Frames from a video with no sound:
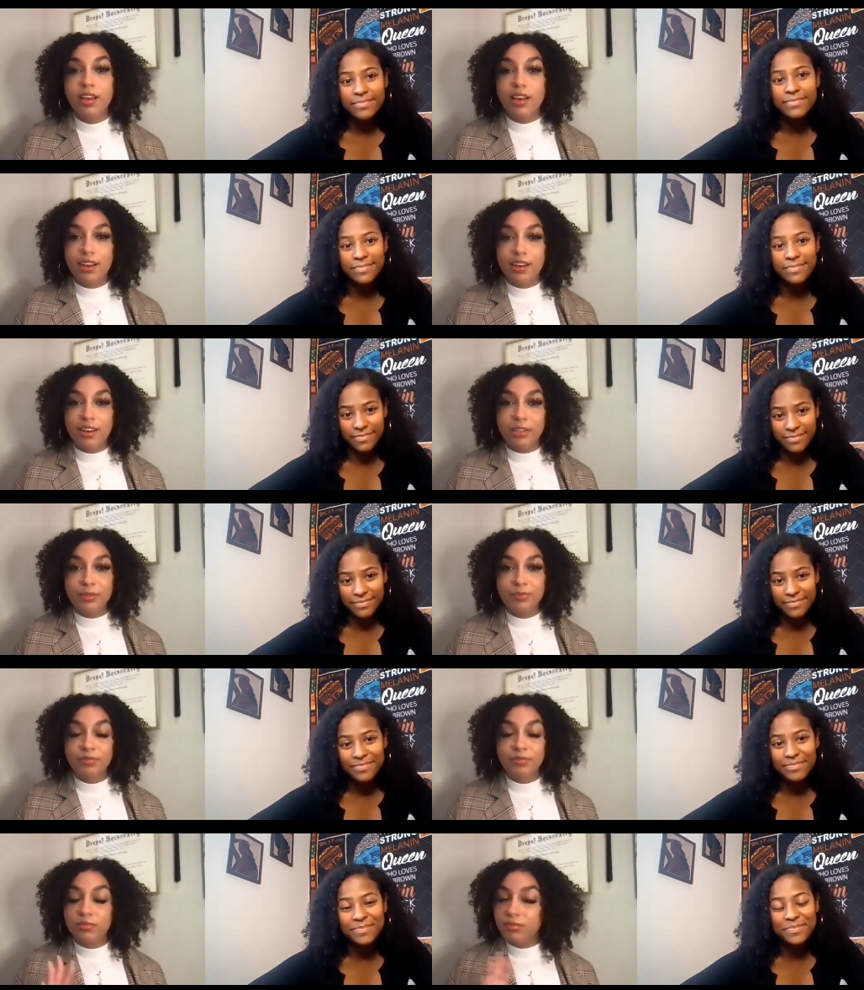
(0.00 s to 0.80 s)

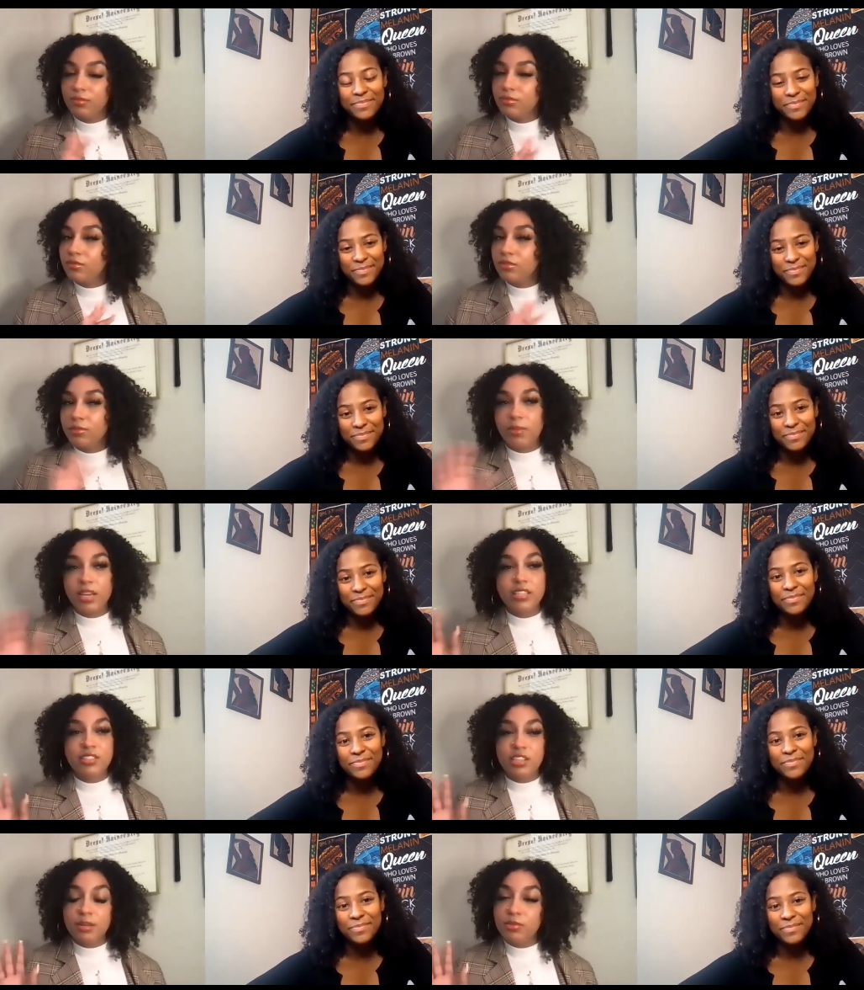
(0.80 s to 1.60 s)
Speaker 1: Um, my
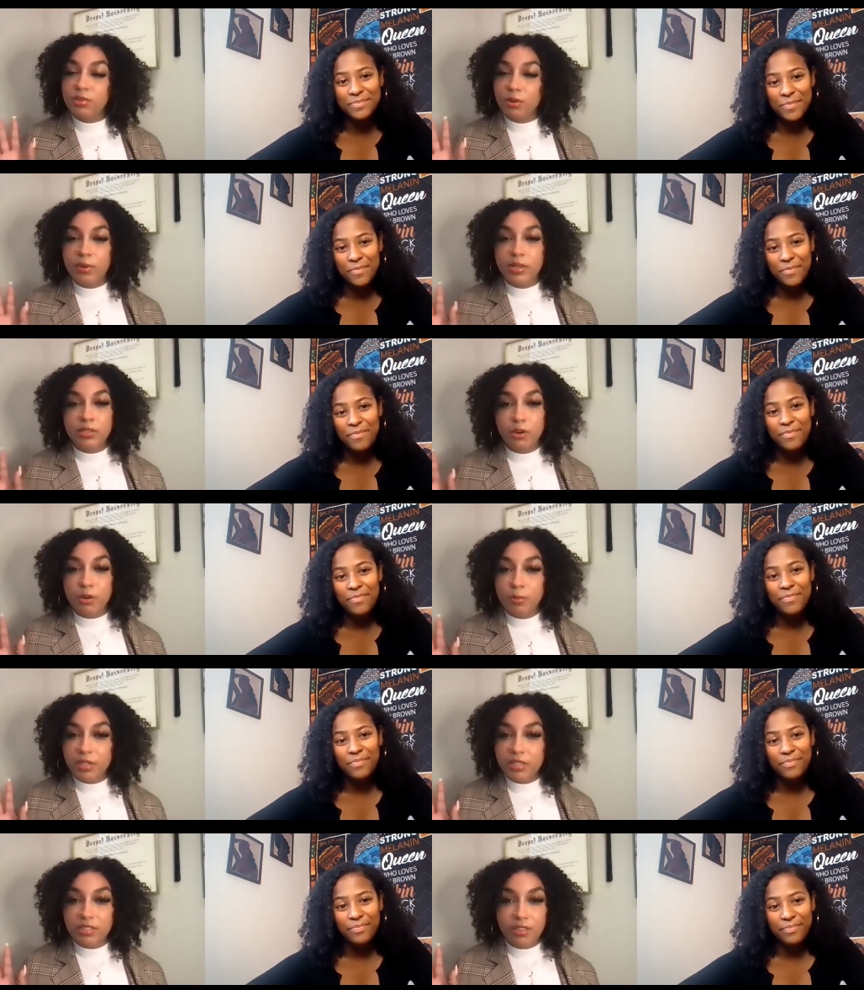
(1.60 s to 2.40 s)
DMs are always
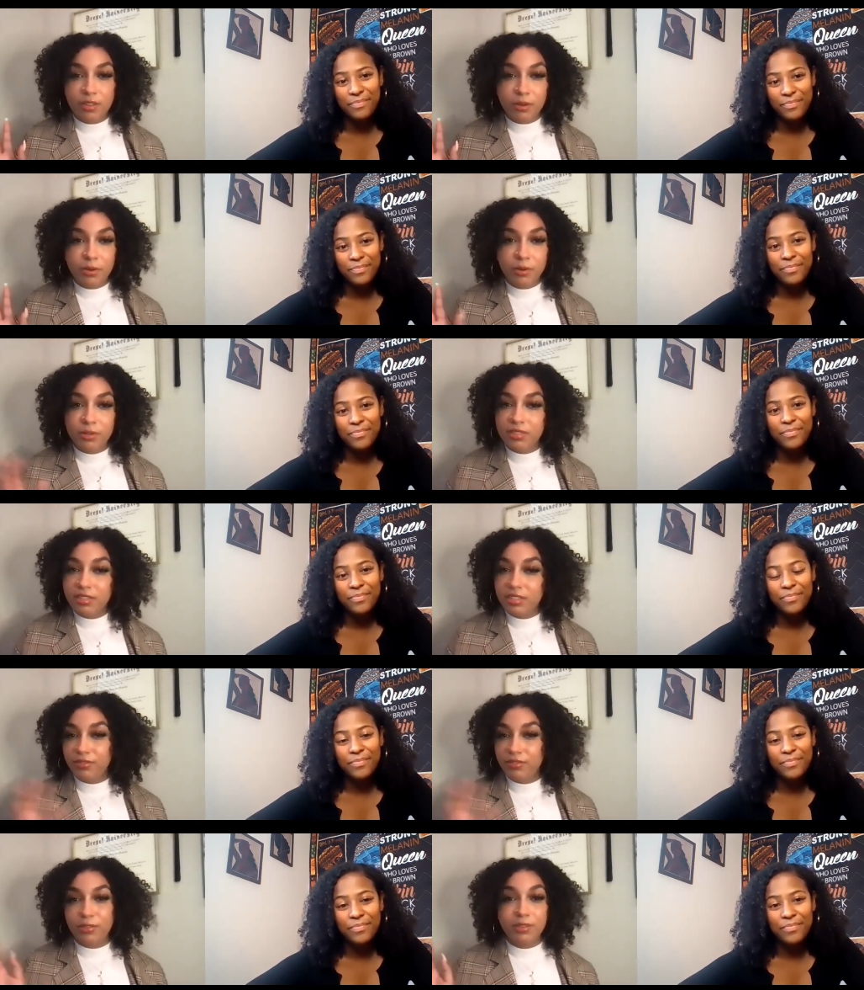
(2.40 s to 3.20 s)
open to those. And
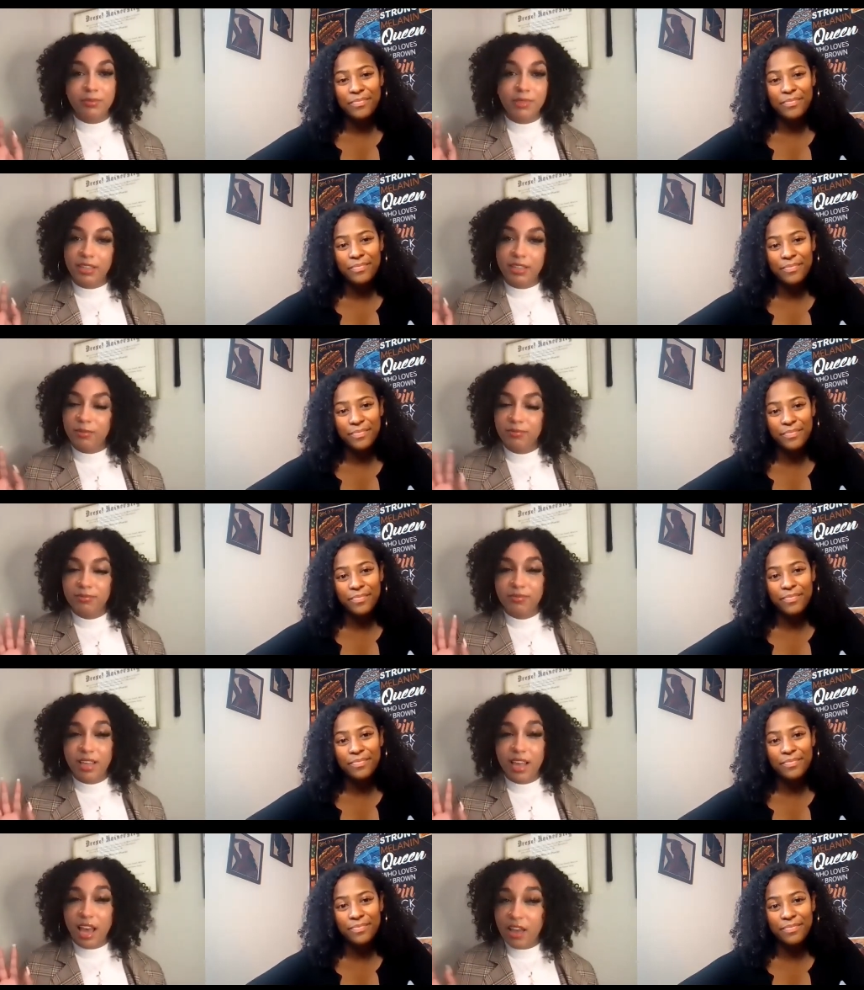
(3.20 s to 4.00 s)
if you like
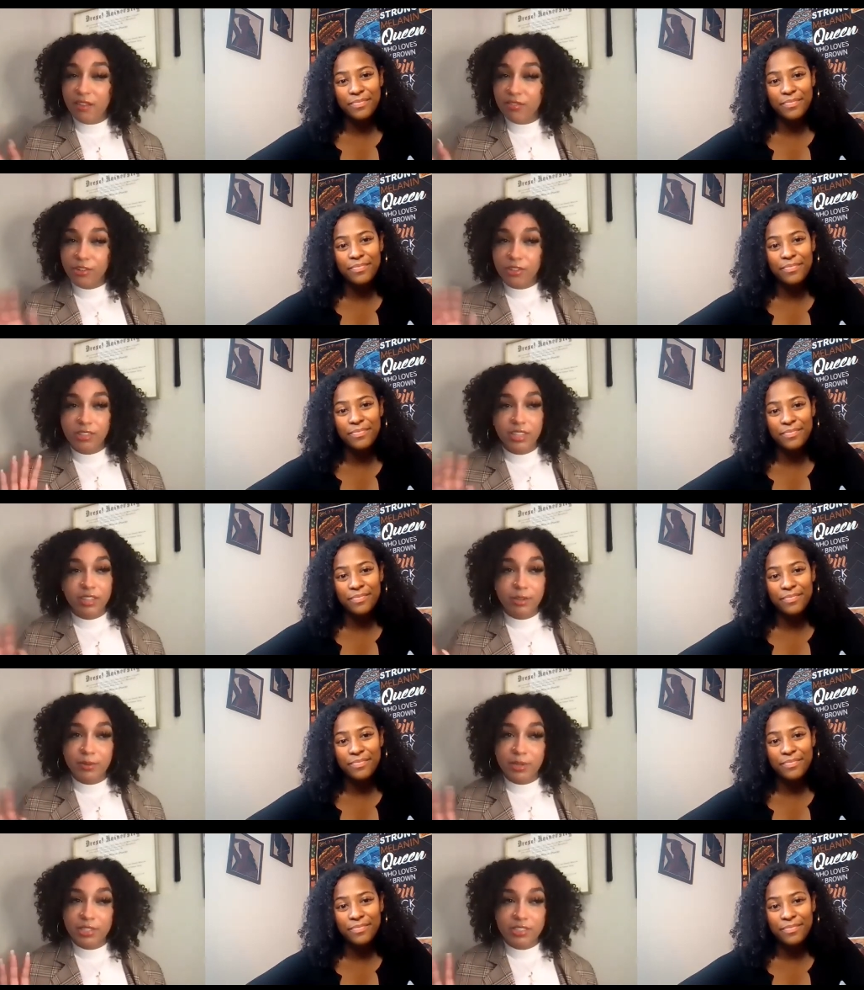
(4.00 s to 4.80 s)
have curly hair
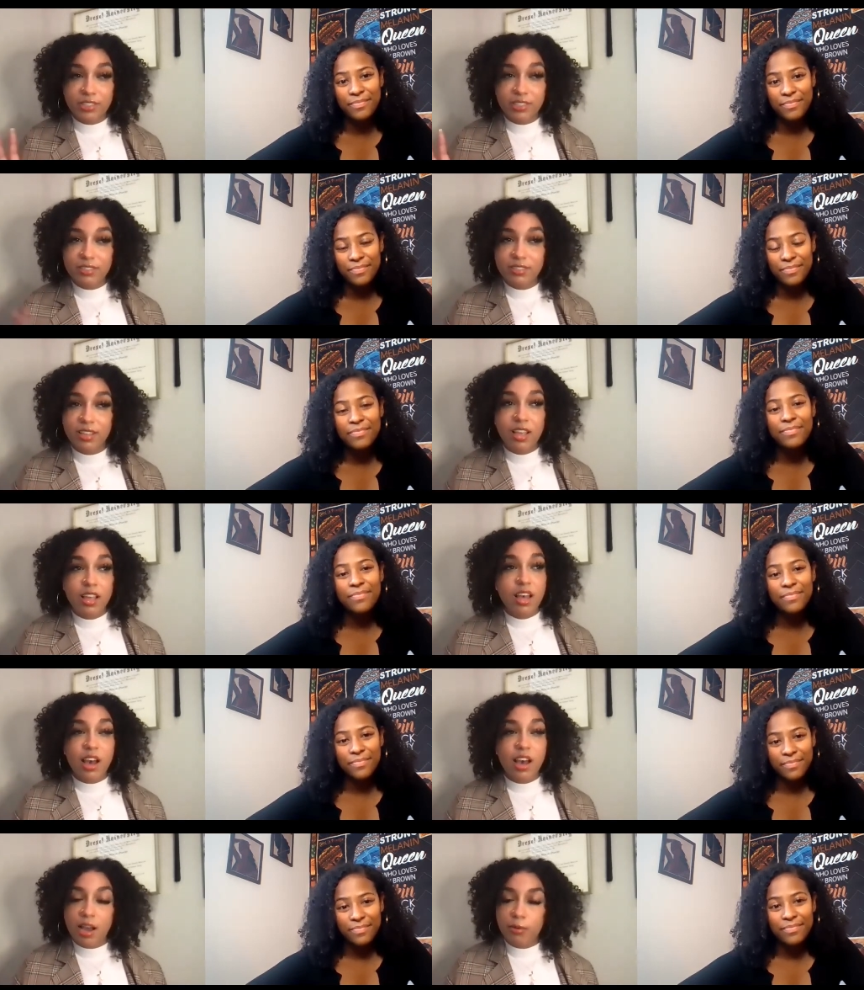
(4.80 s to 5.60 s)
questions,
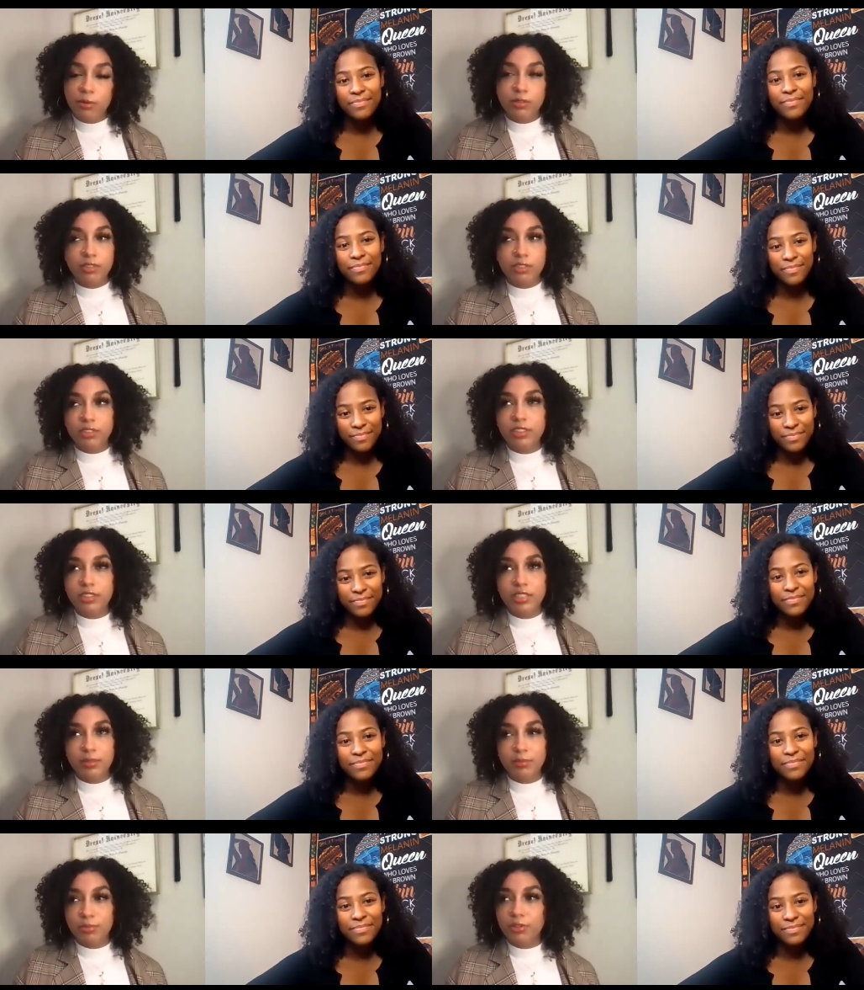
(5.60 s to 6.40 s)
I will
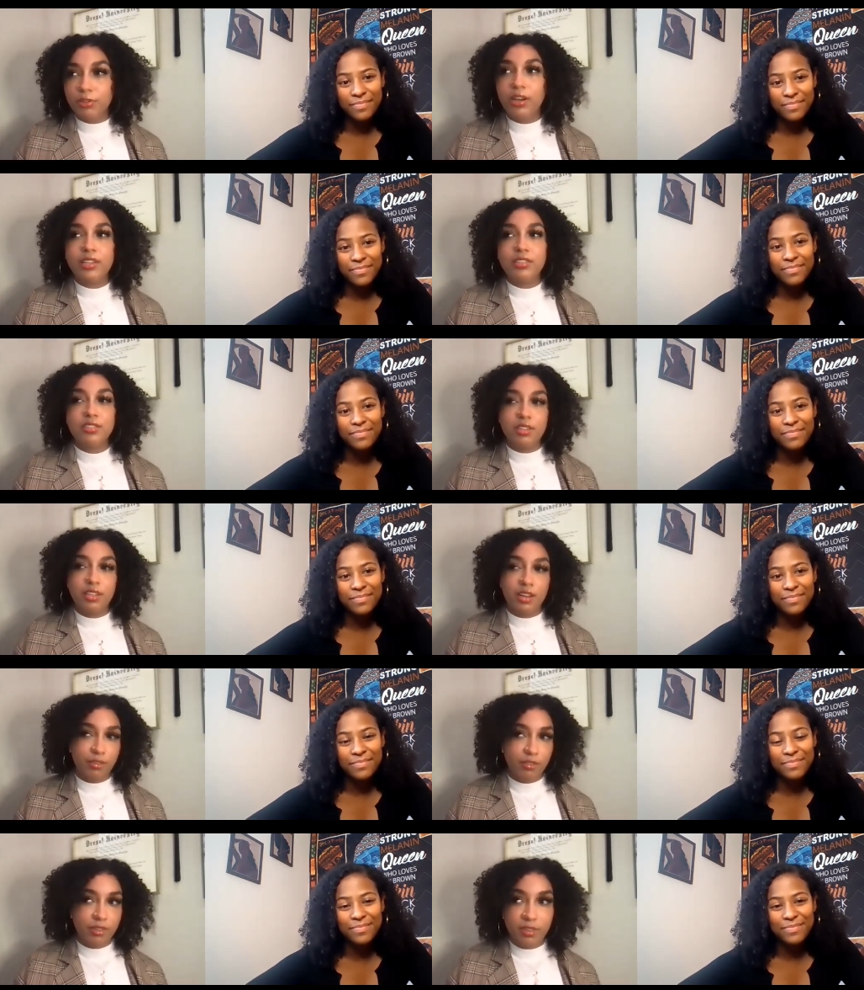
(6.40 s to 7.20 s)
literally procrastinate
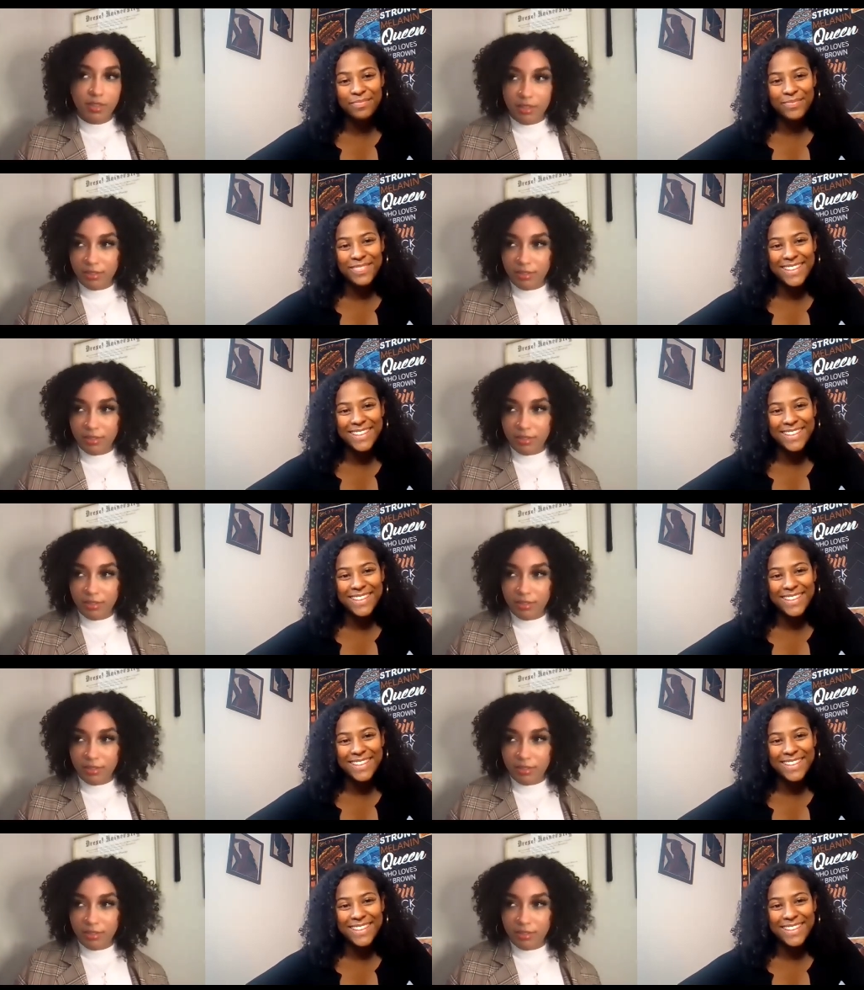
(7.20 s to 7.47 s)
everything